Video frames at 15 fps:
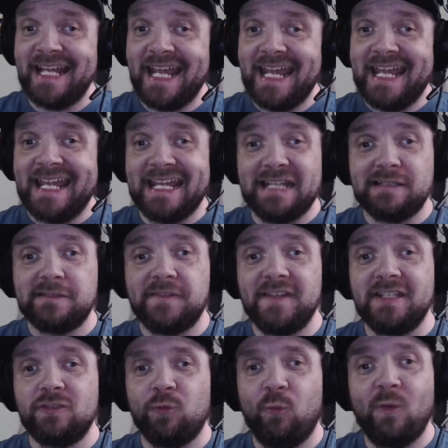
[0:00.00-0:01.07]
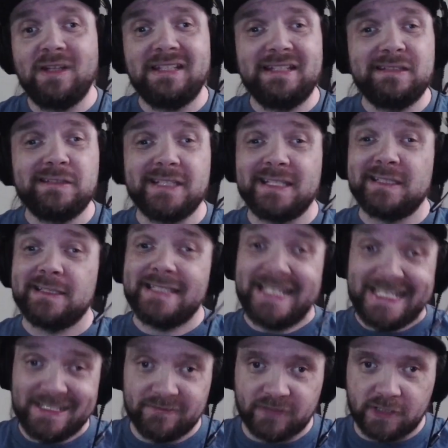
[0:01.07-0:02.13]
is the
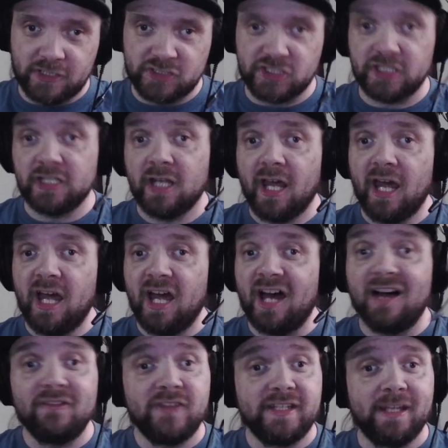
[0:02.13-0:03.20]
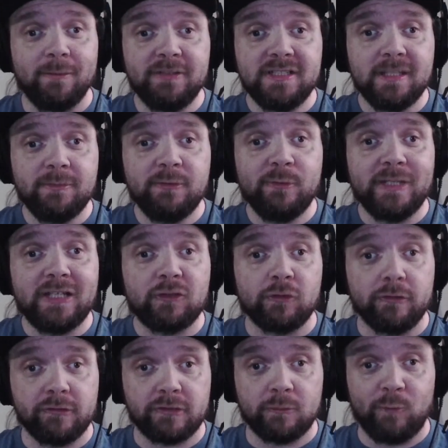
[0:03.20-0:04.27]
2016 version of the WWE
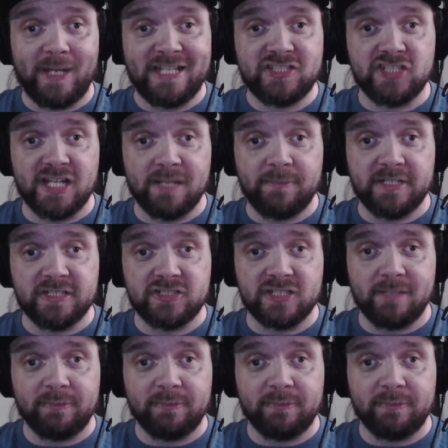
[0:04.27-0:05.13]
Cruiserweight Championship.